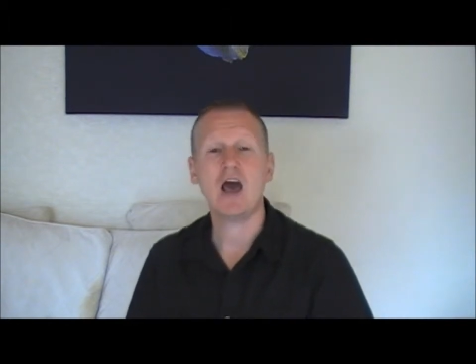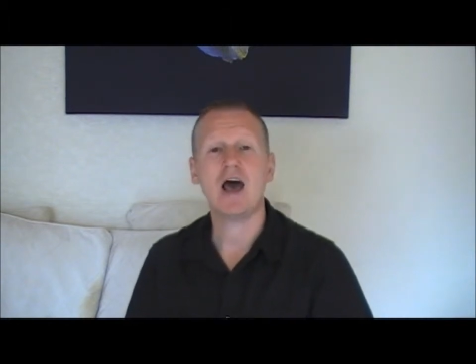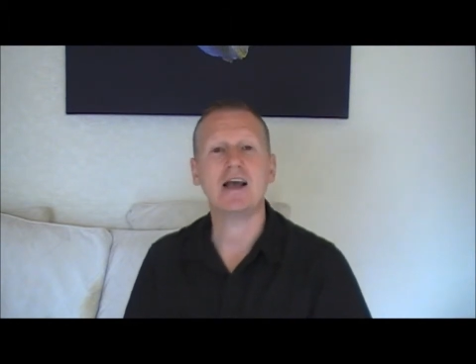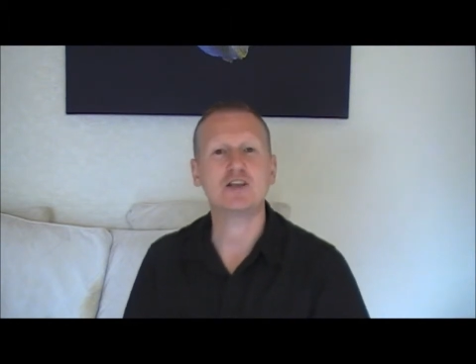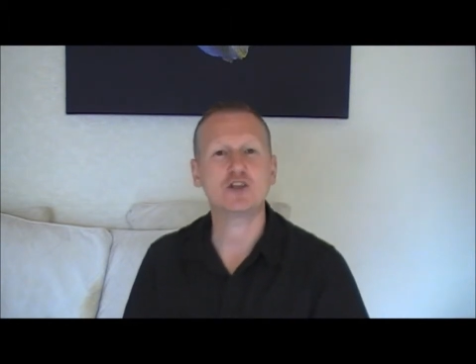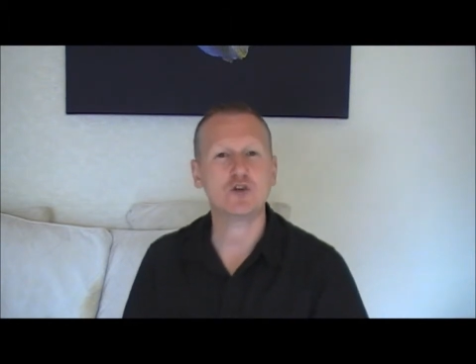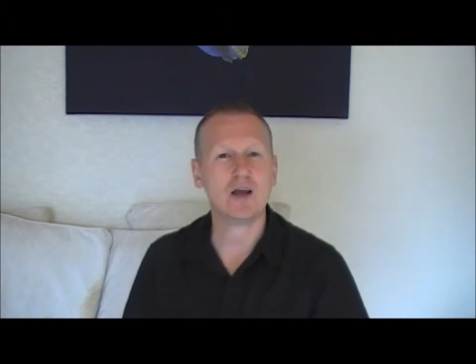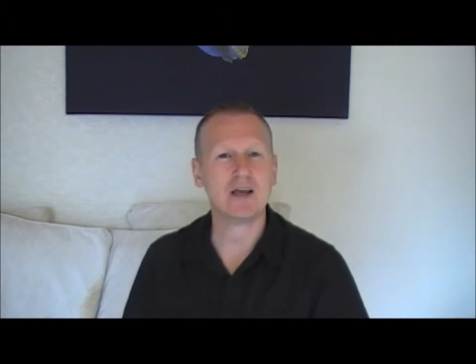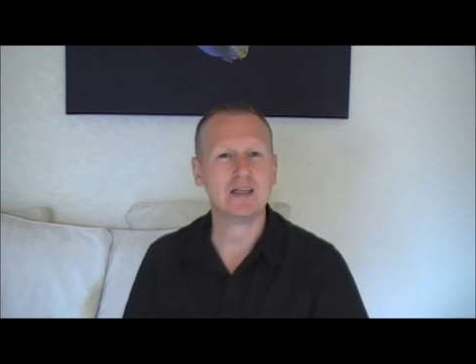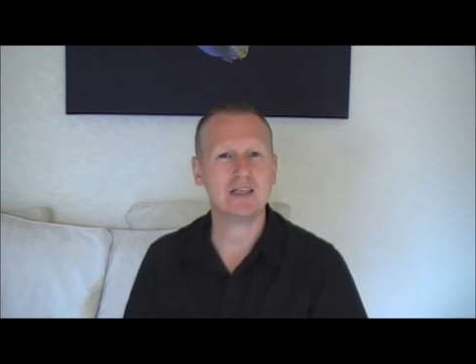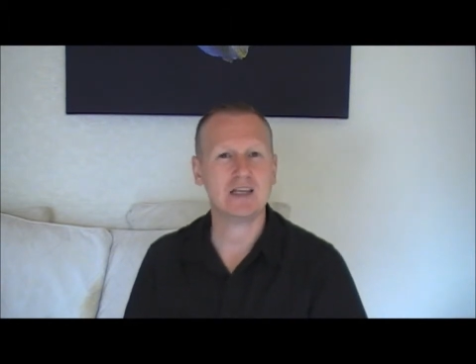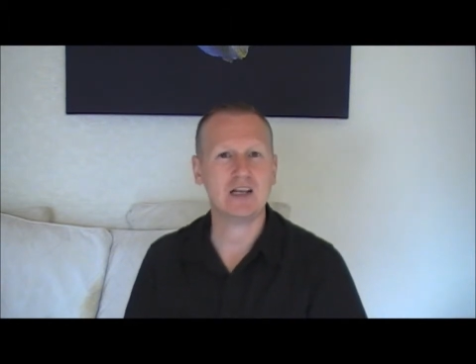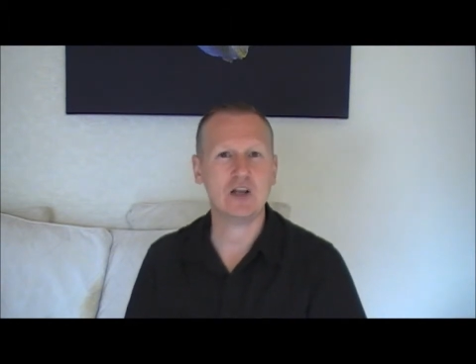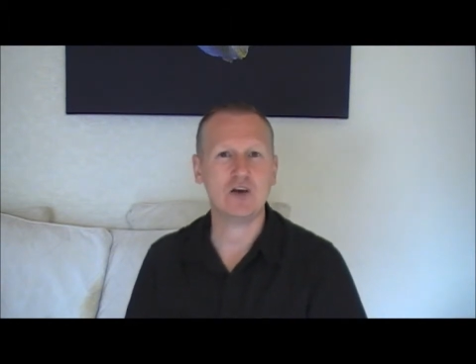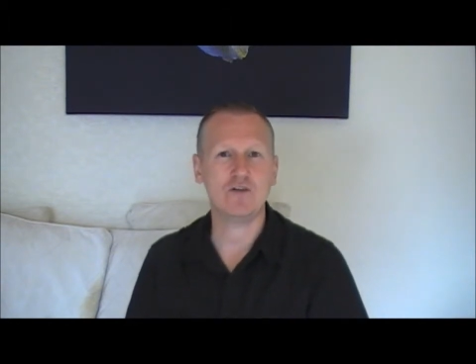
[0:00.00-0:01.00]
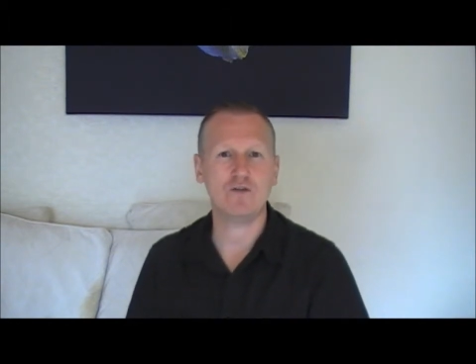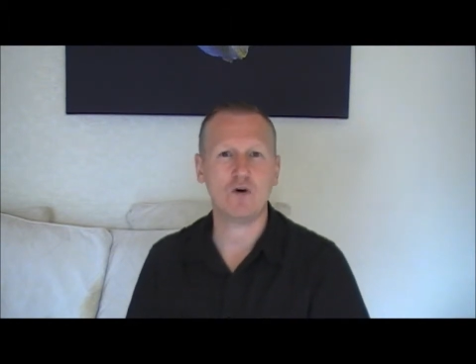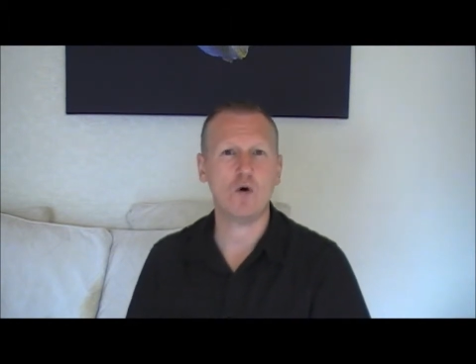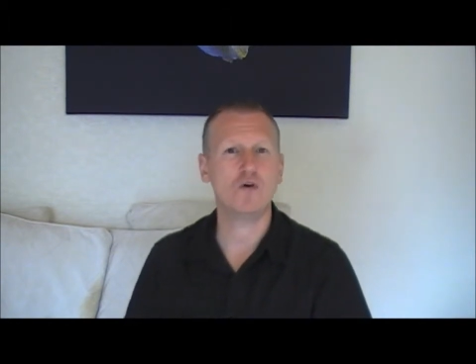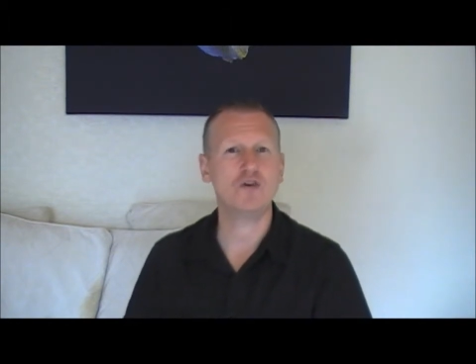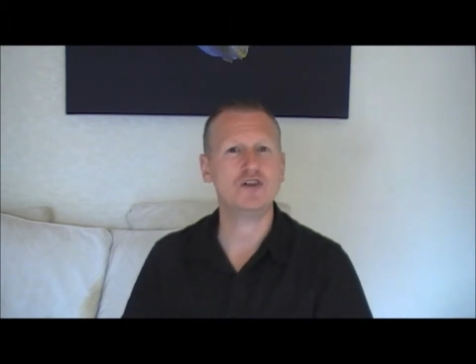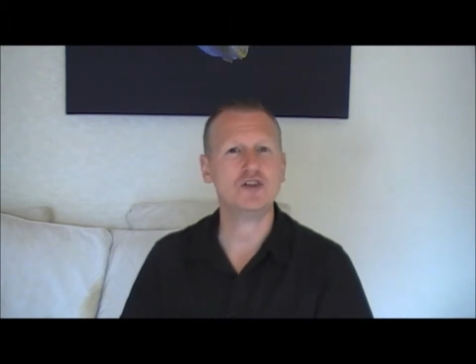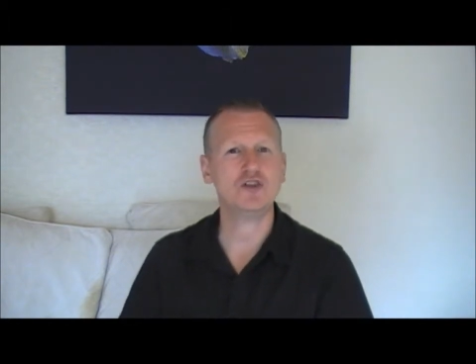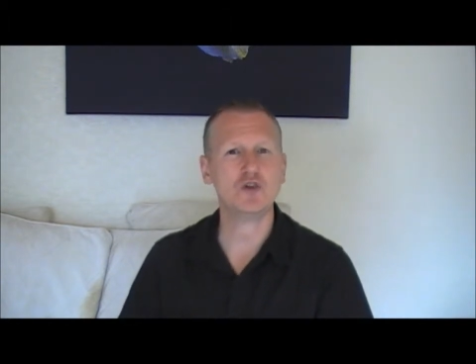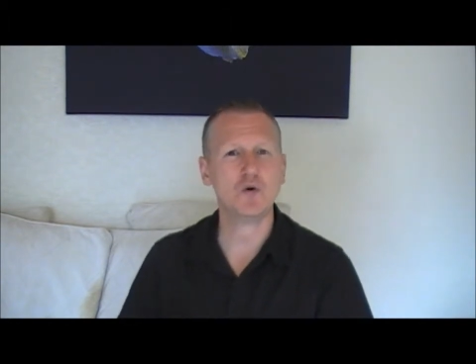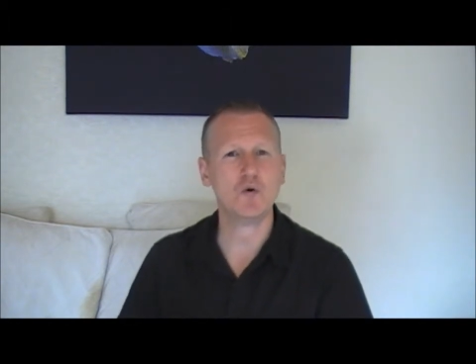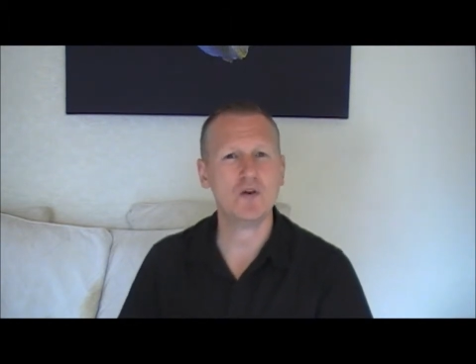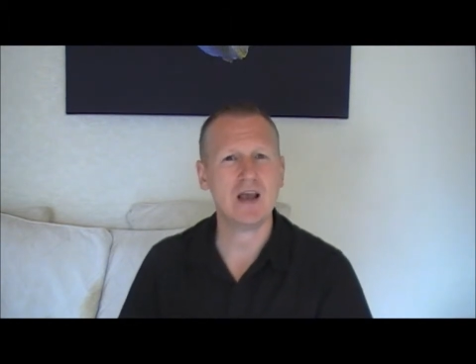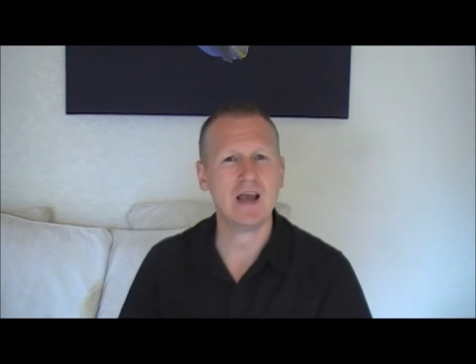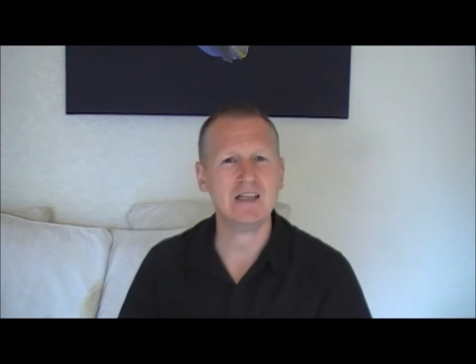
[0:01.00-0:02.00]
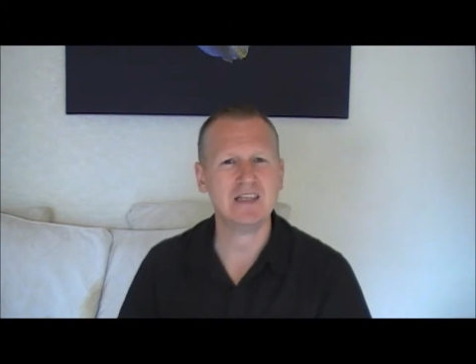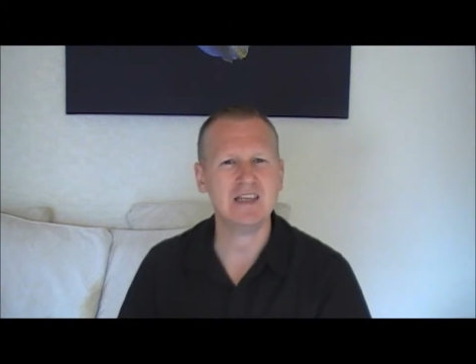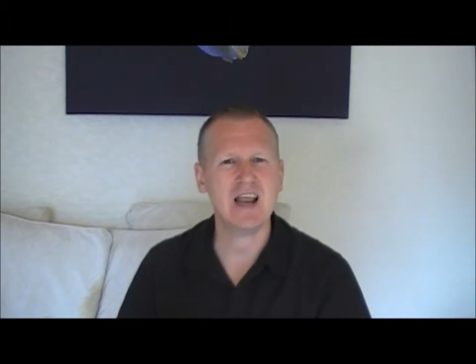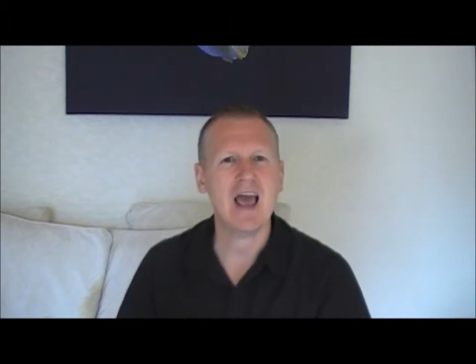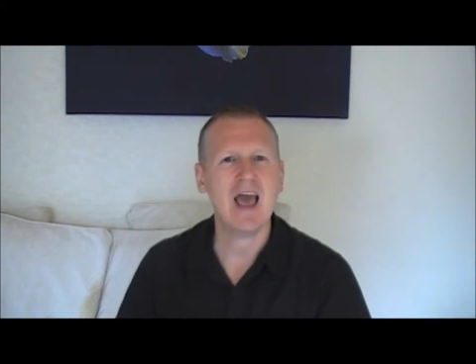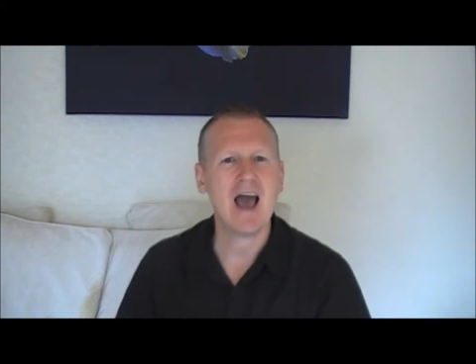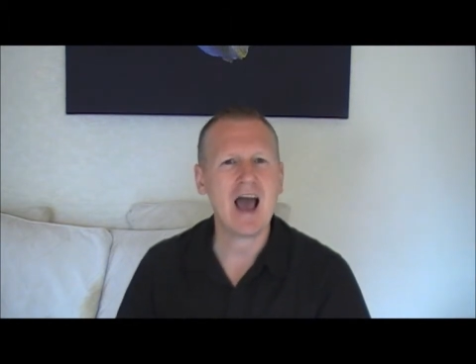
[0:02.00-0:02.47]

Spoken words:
attracting love, or just creating